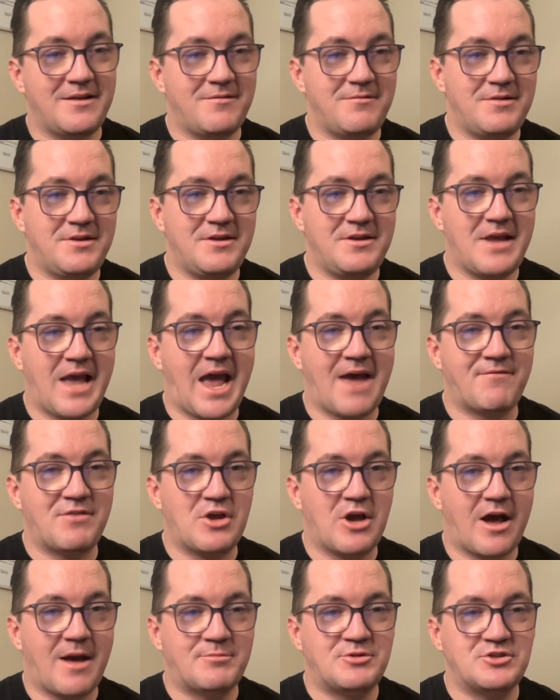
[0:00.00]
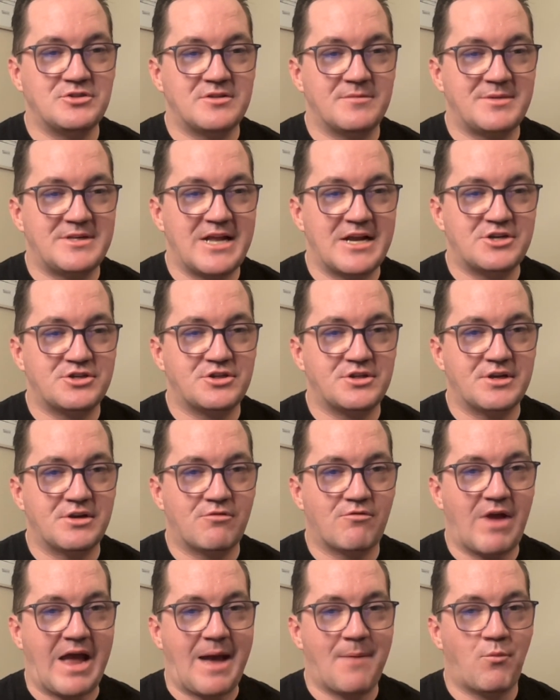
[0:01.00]
you have the options to potentially
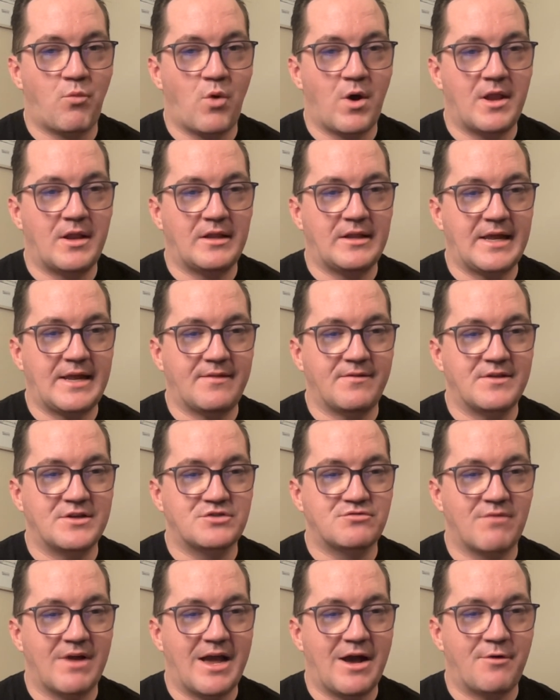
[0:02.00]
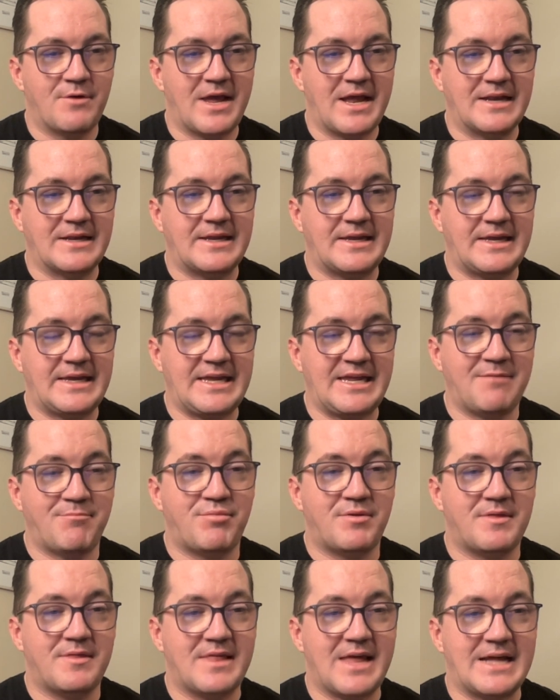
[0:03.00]
grab one late in this round and
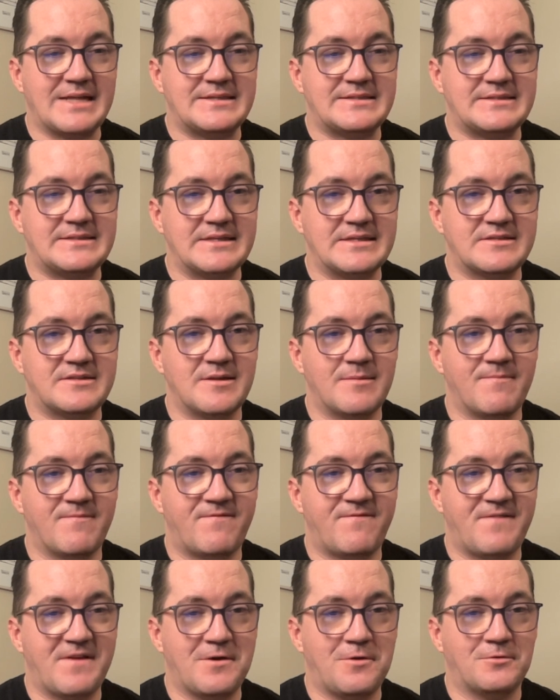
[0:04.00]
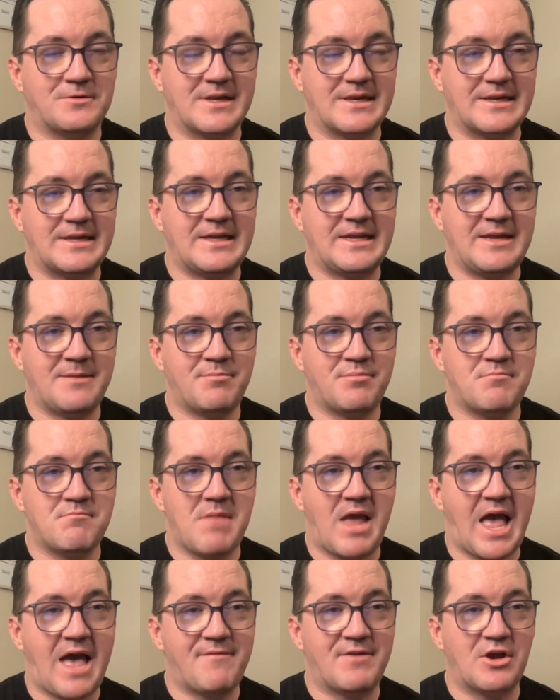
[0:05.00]
keep that system filled and keep
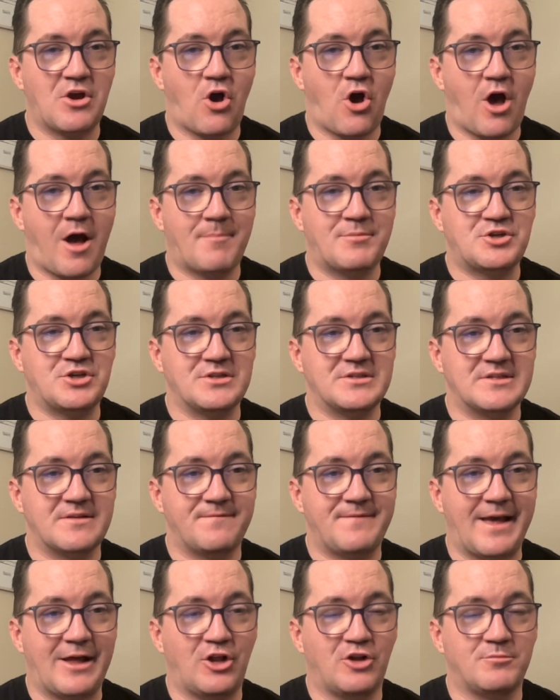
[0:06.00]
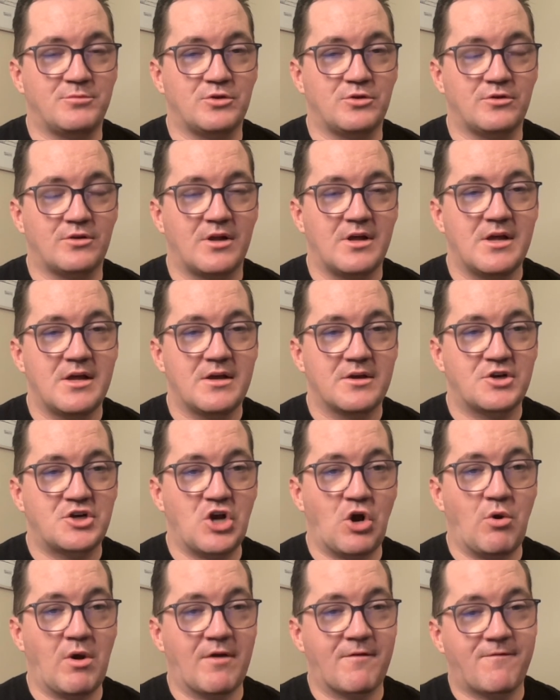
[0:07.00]
having options available
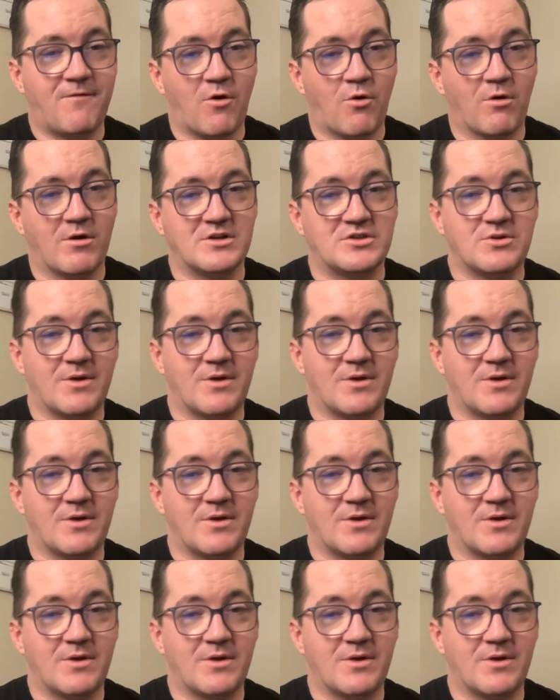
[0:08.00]
going forward.